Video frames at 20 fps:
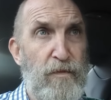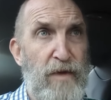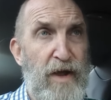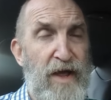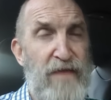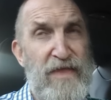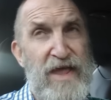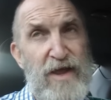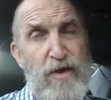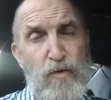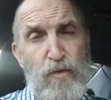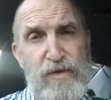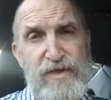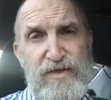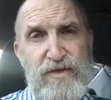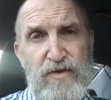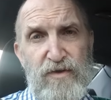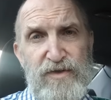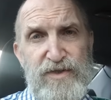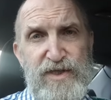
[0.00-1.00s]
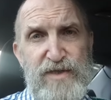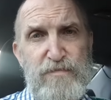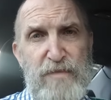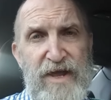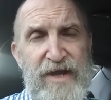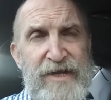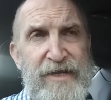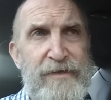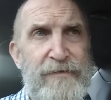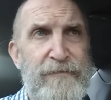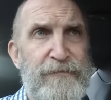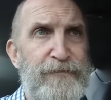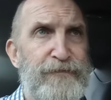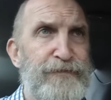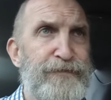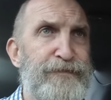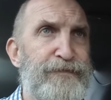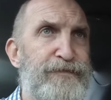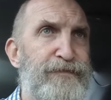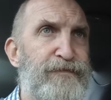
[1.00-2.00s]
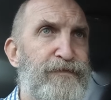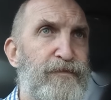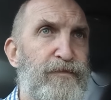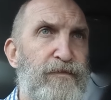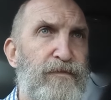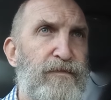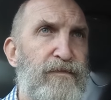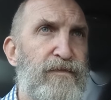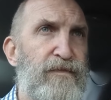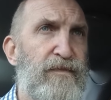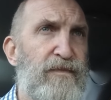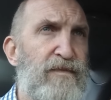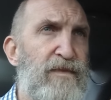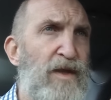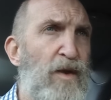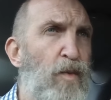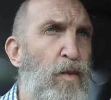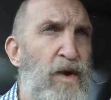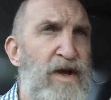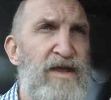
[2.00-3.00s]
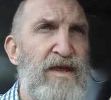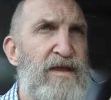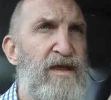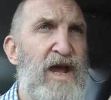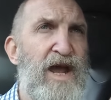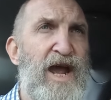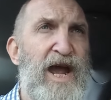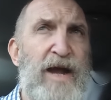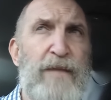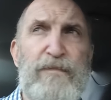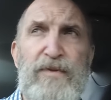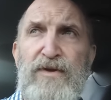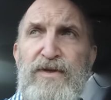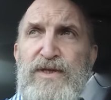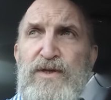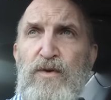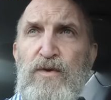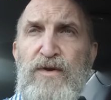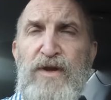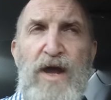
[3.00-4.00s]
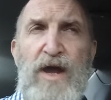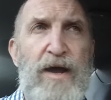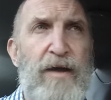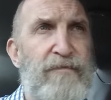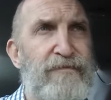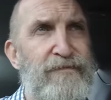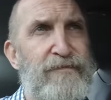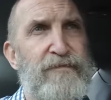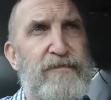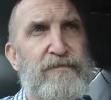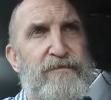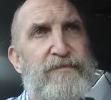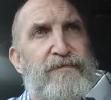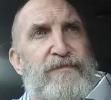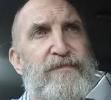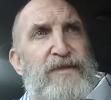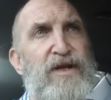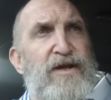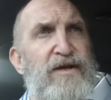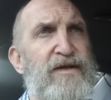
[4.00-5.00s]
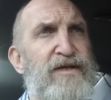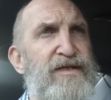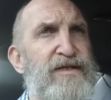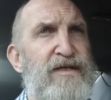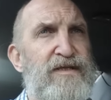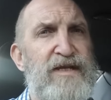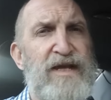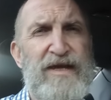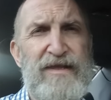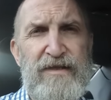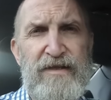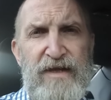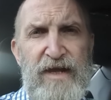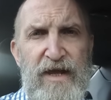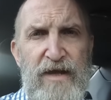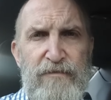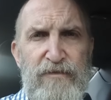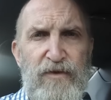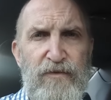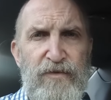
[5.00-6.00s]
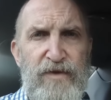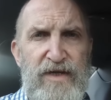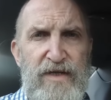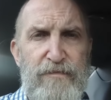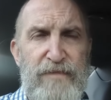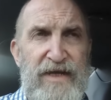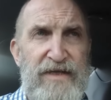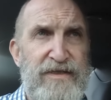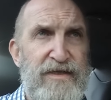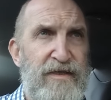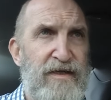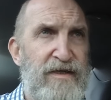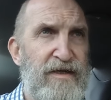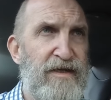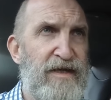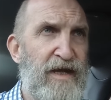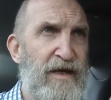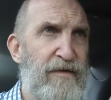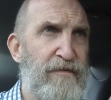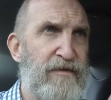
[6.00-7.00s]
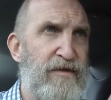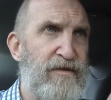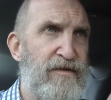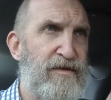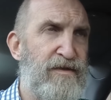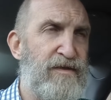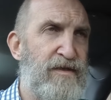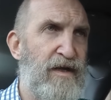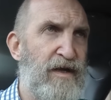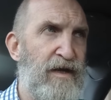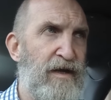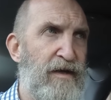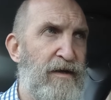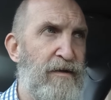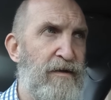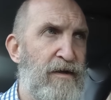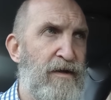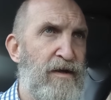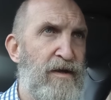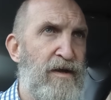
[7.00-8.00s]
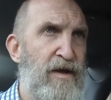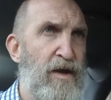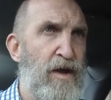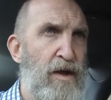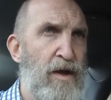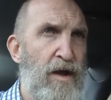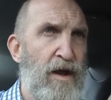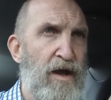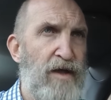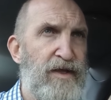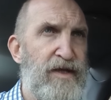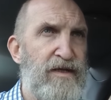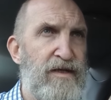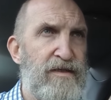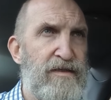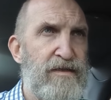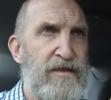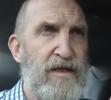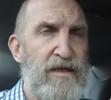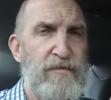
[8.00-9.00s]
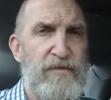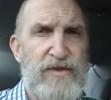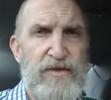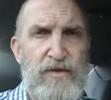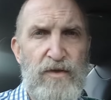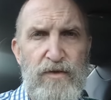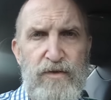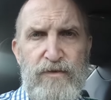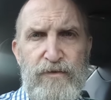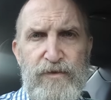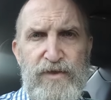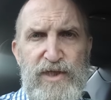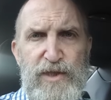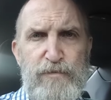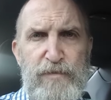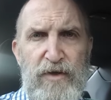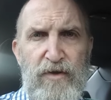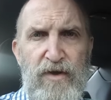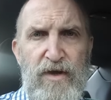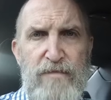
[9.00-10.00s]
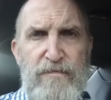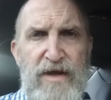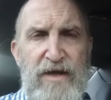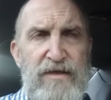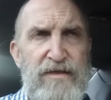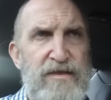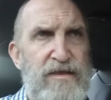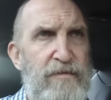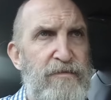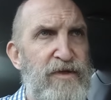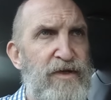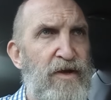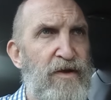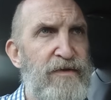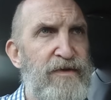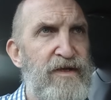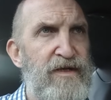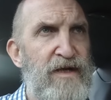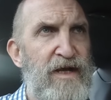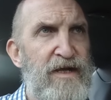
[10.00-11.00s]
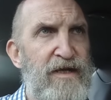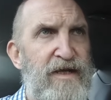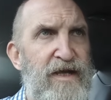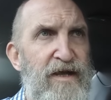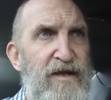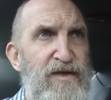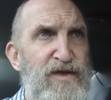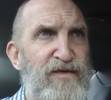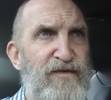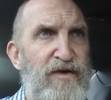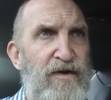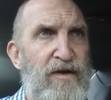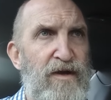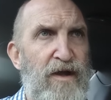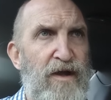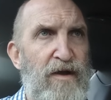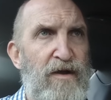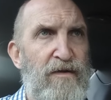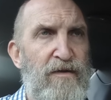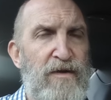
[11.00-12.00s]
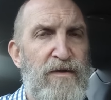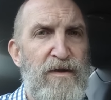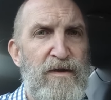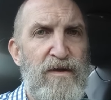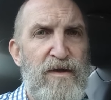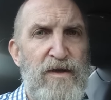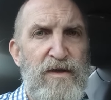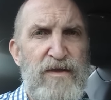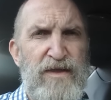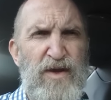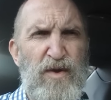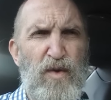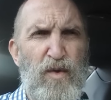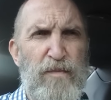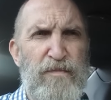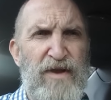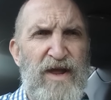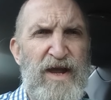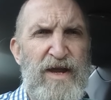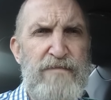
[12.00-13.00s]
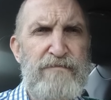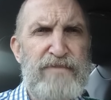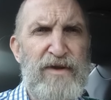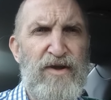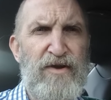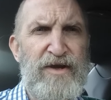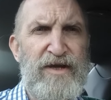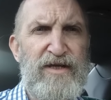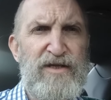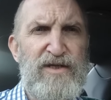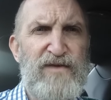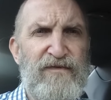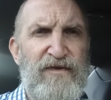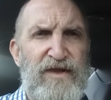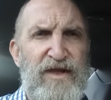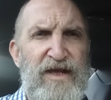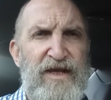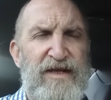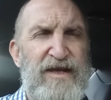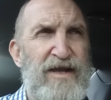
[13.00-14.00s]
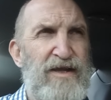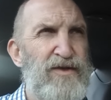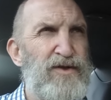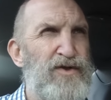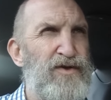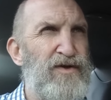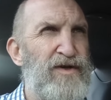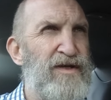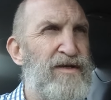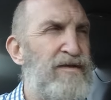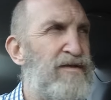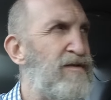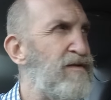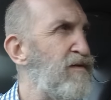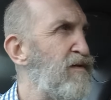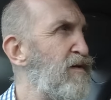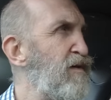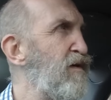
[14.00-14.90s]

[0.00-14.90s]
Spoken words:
and that always costs money. Whether that happens or not, like I said the other day, I'm not really busting a gut because I think this team has got a good spirit amongst them, and I think that counts for a lot. They're all playing blinders for their countries